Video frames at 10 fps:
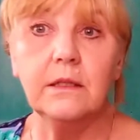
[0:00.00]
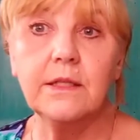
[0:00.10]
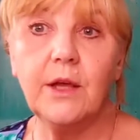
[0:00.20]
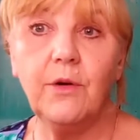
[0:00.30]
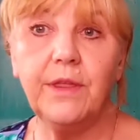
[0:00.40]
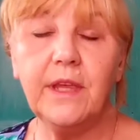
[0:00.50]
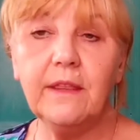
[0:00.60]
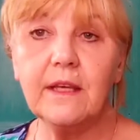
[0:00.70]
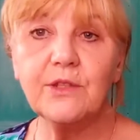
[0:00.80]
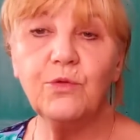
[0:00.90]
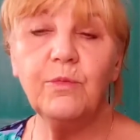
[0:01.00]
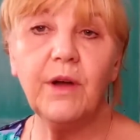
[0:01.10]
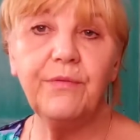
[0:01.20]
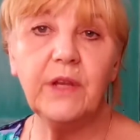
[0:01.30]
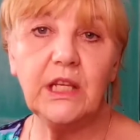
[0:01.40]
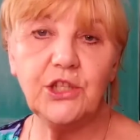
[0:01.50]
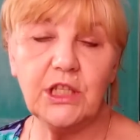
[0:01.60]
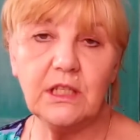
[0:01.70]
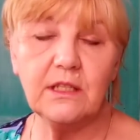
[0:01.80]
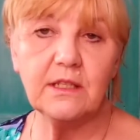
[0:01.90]
So I think that's all my
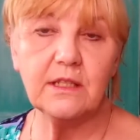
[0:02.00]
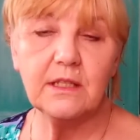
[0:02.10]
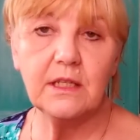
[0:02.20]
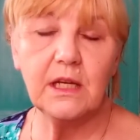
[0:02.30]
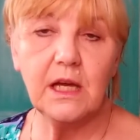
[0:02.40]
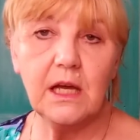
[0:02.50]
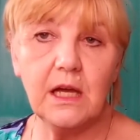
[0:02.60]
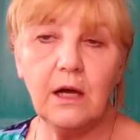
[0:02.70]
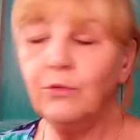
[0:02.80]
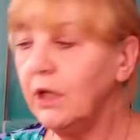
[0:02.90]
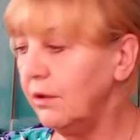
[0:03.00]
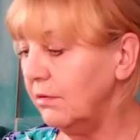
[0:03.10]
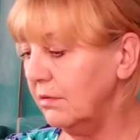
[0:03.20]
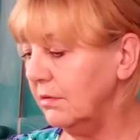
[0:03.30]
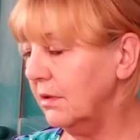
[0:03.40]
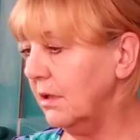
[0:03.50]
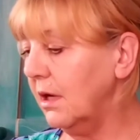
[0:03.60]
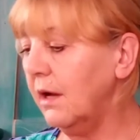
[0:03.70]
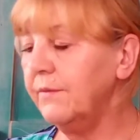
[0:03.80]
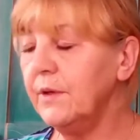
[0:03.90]
finishes. Oh no,
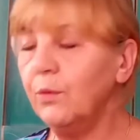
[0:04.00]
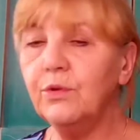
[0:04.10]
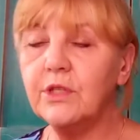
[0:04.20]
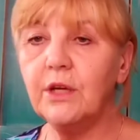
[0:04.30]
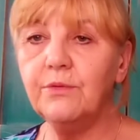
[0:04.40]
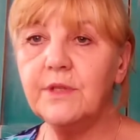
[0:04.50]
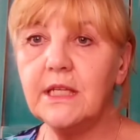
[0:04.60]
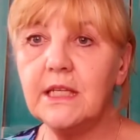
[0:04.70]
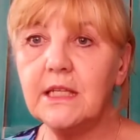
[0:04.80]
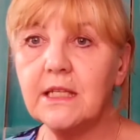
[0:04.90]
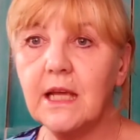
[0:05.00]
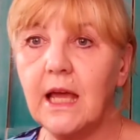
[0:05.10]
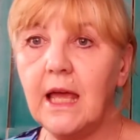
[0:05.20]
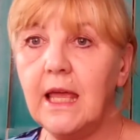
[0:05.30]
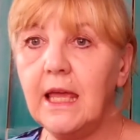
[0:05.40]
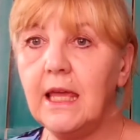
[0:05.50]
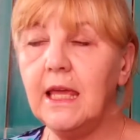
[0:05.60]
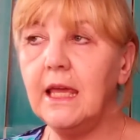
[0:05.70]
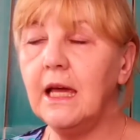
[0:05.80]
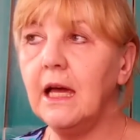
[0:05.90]
I also did
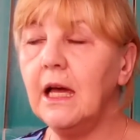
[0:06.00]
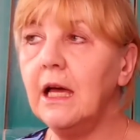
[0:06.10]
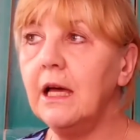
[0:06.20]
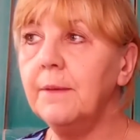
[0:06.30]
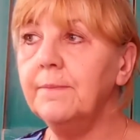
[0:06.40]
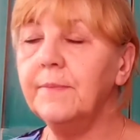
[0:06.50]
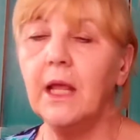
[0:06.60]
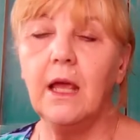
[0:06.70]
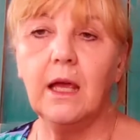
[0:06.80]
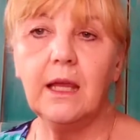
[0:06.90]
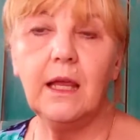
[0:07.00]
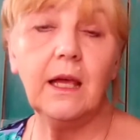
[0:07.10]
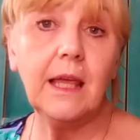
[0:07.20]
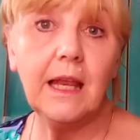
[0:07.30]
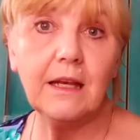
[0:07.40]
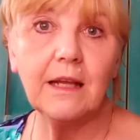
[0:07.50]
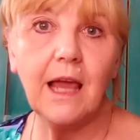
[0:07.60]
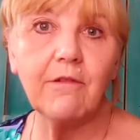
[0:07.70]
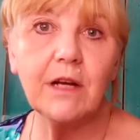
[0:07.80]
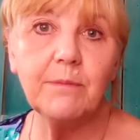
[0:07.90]
a, um, again,
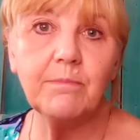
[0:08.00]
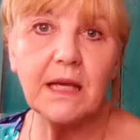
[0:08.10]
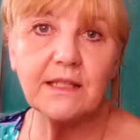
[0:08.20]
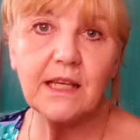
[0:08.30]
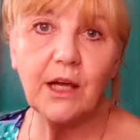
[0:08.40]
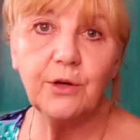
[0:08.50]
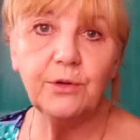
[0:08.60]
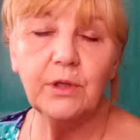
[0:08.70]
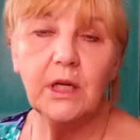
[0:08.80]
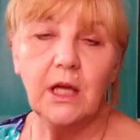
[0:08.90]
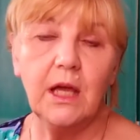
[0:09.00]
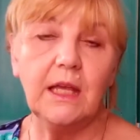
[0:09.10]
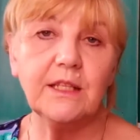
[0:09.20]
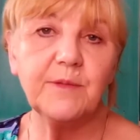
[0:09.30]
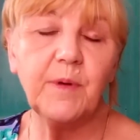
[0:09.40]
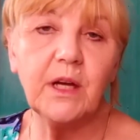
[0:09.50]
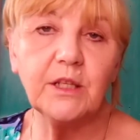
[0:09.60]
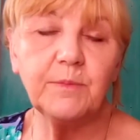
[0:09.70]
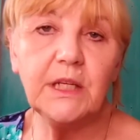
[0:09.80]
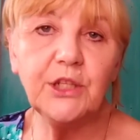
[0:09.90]
Carolyn Mazio
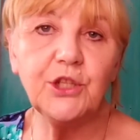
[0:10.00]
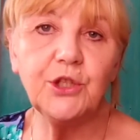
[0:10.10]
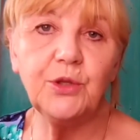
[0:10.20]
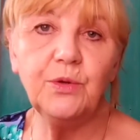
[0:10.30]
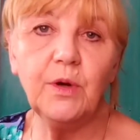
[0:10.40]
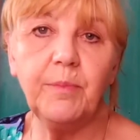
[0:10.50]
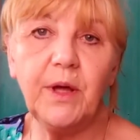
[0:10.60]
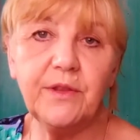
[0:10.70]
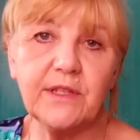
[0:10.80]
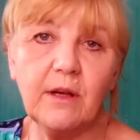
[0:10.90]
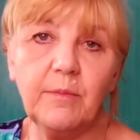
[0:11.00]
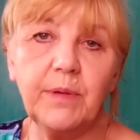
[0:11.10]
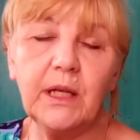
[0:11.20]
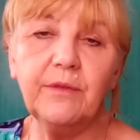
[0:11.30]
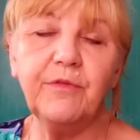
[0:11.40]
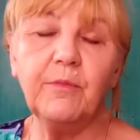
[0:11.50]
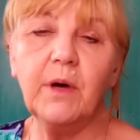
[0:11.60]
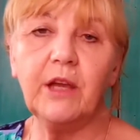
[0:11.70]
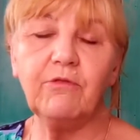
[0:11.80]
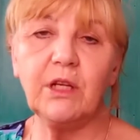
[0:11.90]
inspired me to do a bird sampler for
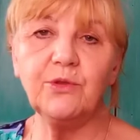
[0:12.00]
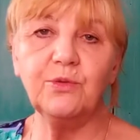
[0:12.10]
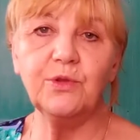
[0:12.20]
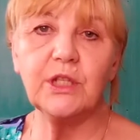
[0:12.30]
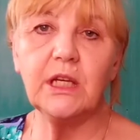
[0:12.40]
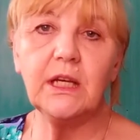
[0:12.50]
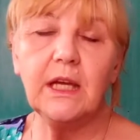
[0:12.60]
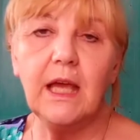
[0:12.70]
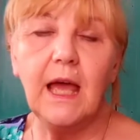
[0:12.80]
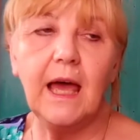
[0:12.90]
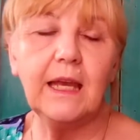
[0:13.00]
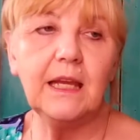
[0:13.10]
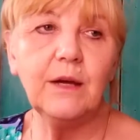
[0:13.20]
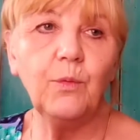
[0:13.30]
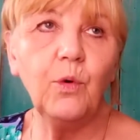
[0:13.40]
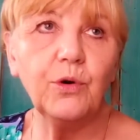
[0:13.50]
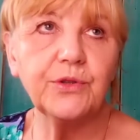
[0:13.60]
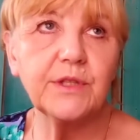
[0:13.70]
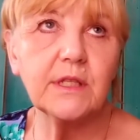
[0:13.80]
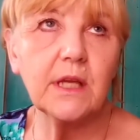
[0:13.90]
my granddaughter and it was
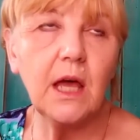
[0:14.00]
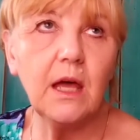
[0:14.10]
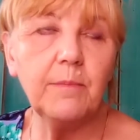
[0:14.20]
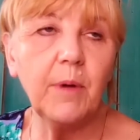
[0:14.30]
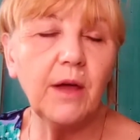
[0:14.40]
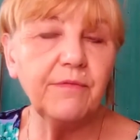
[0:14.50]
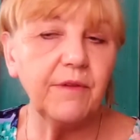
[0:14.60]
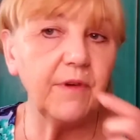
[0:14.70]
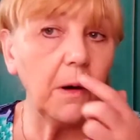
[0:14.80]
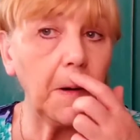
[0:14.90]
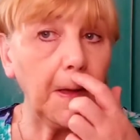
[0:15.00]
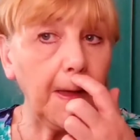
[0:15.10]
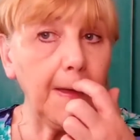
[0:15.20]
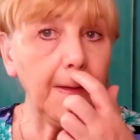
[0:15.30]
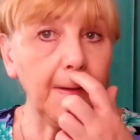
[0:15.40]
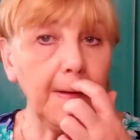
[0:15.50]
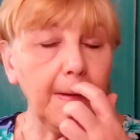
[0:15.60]
uh, by Vervaco.